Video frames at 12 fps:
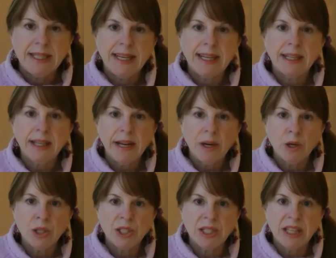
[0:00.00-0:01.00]

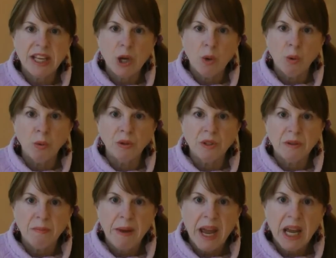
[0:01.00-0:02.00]
declares the old
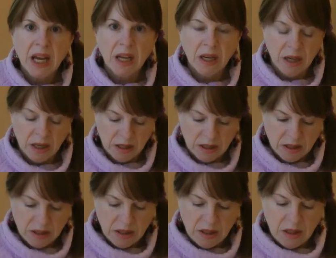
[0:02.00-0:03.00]
man.
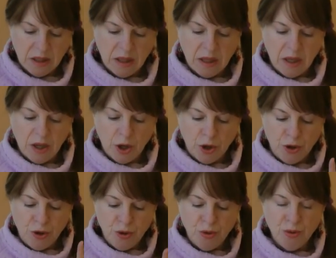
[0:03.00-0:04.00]

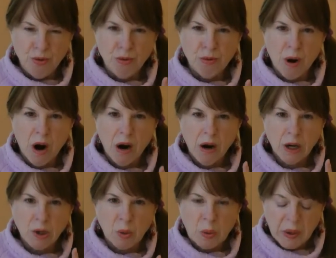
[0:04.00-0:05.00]
You are
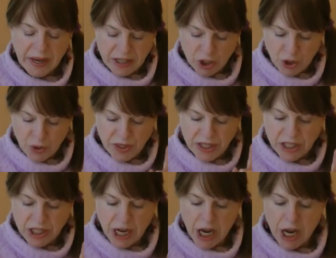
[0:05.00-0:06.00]
going to
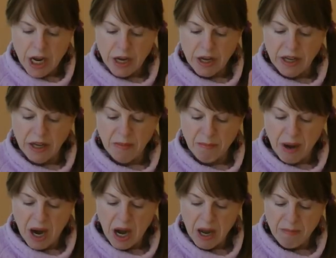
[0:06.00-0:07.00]
stay in
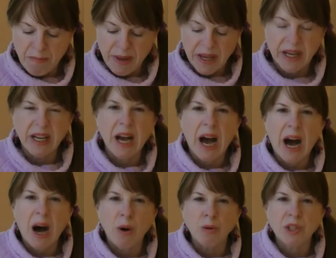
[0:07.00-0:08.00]
my big
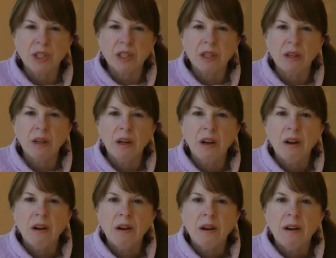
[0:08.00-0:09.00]
house
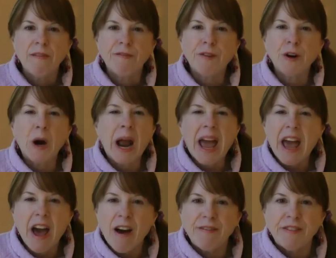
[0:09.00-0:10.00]

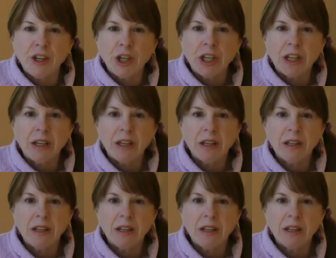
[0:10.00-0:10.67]
forever.